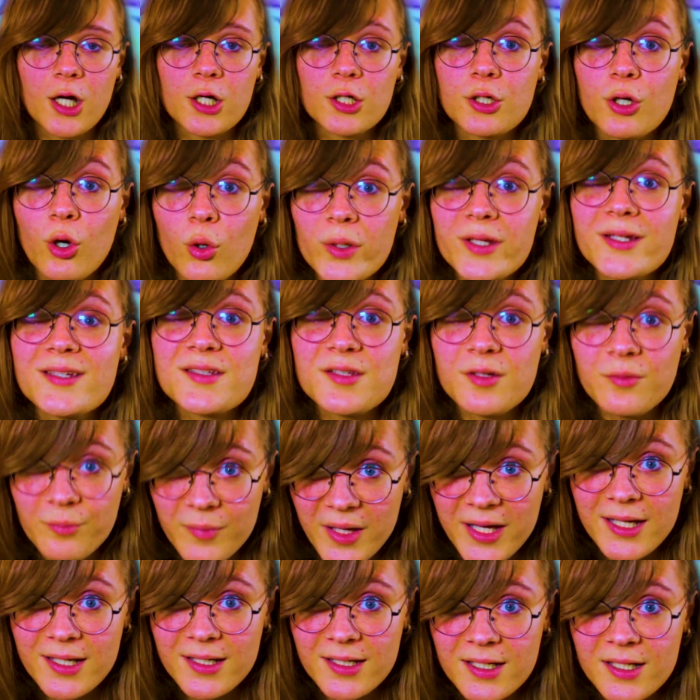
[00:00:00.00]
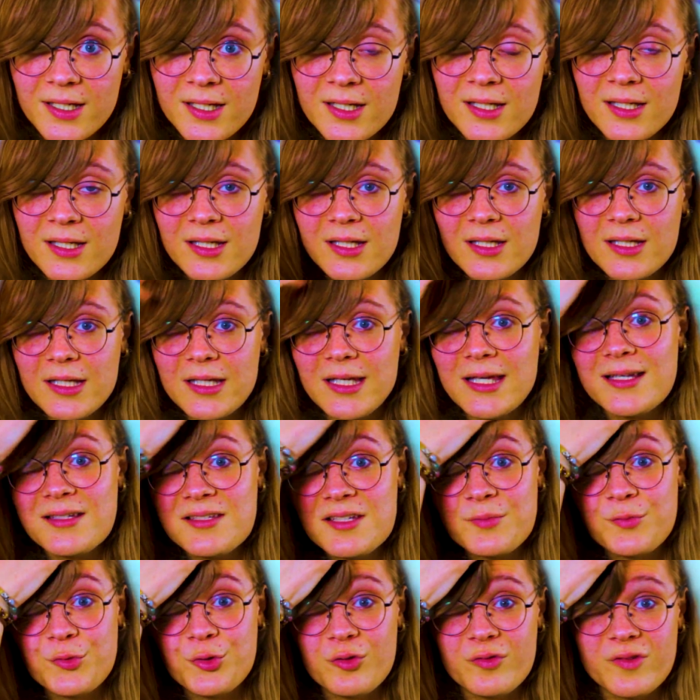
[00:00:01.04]
are going to make
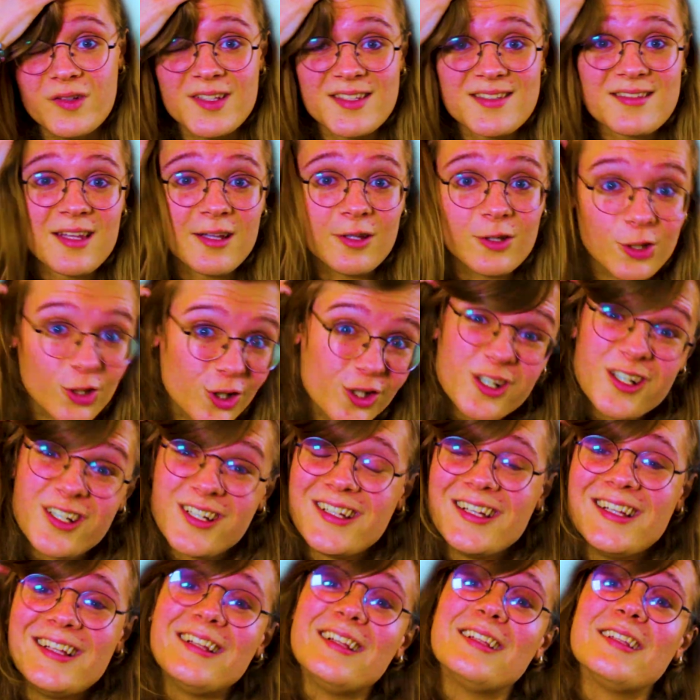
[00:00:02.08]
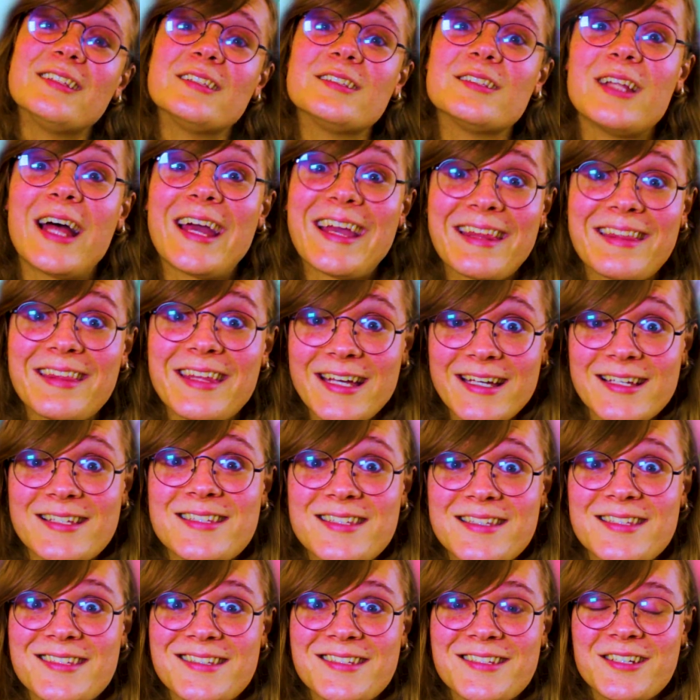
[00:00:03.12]
indie movies that look like
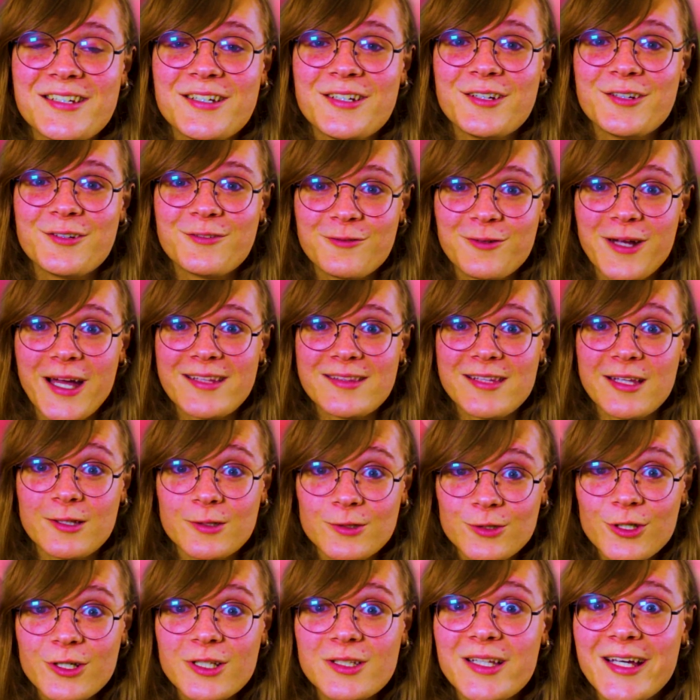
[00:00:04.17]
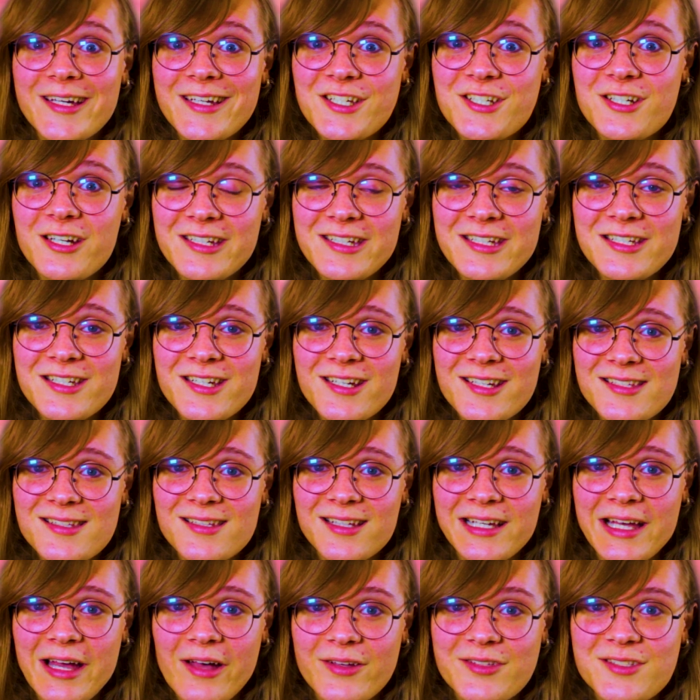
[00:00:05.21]
this, right? That look like Chuck E. Cheese in
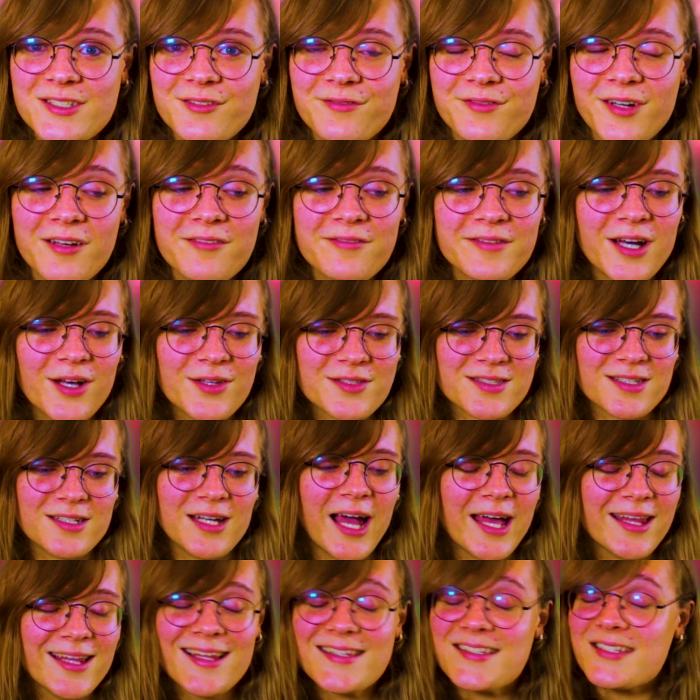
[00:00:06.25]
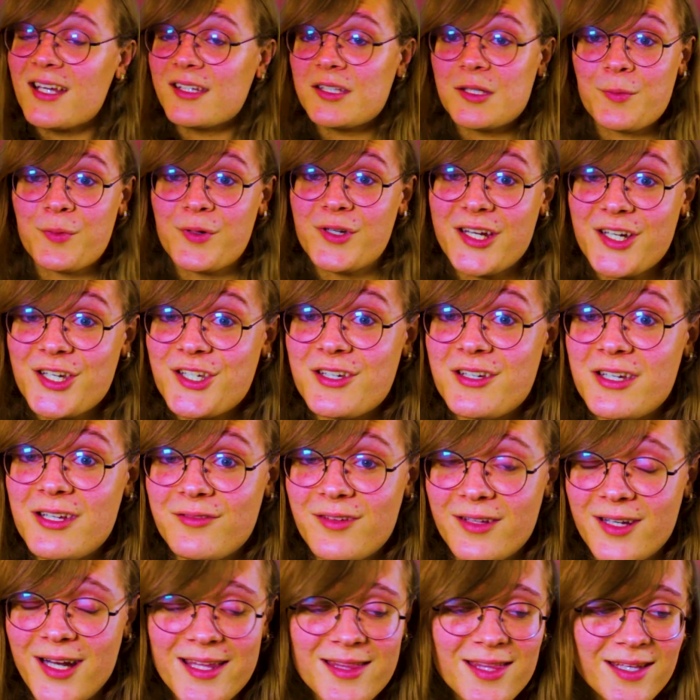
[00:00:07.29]
the Galaxy 5000. I, that's not the prediction
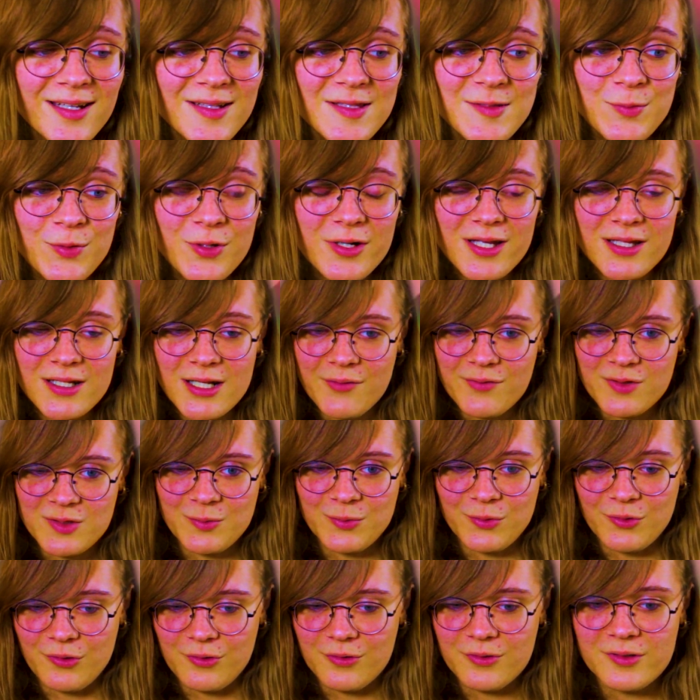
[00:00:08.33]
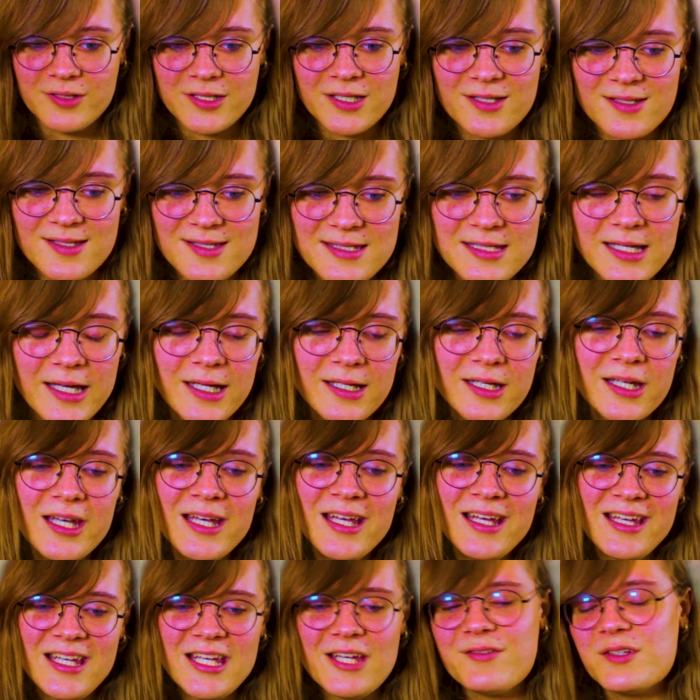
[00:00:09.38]
even. I think it's pretty inevitable because like,
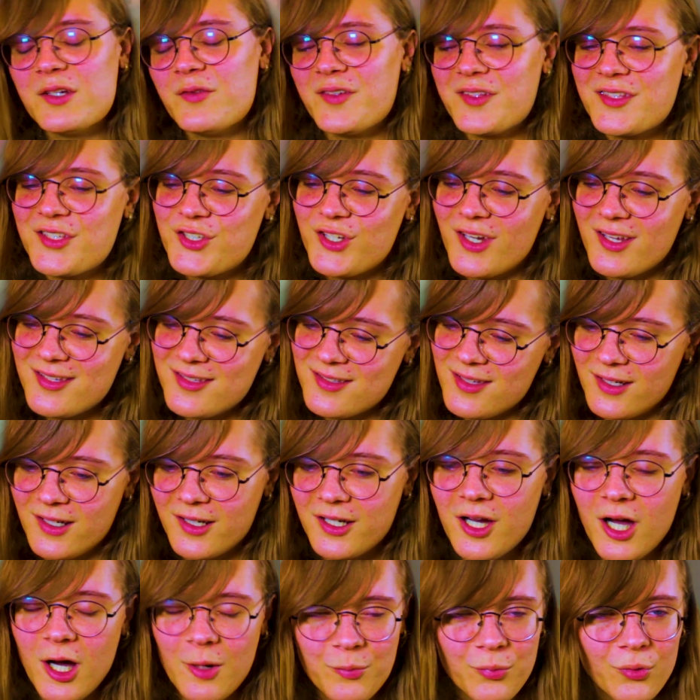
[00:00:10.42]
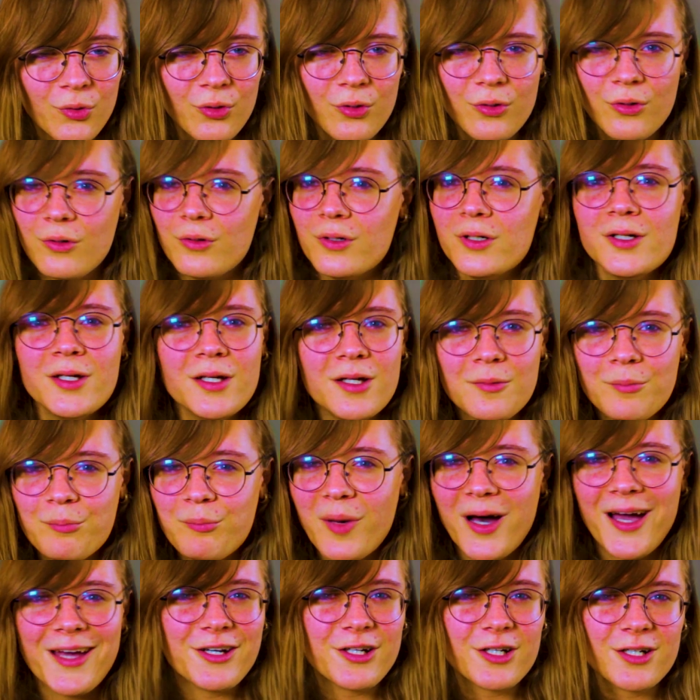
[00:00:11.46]
even if it's just in a couple
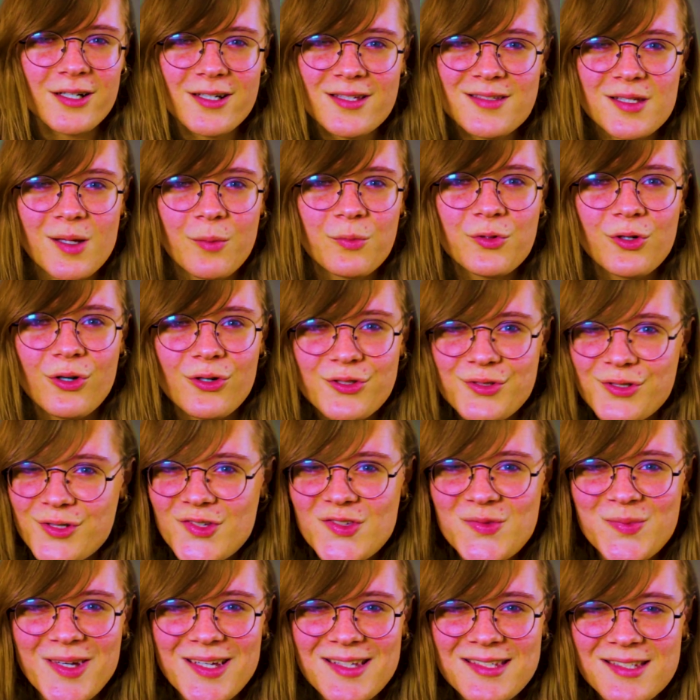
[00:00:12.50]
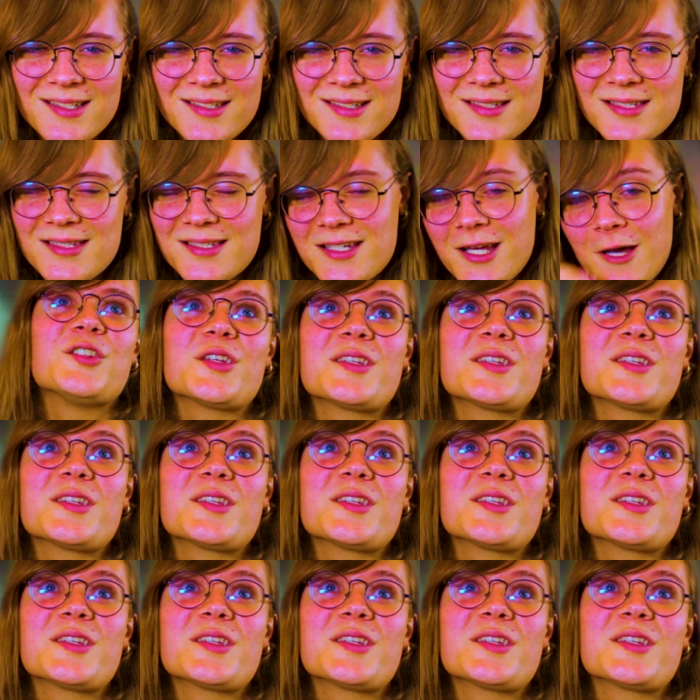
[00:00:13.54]
minor subculture spaces.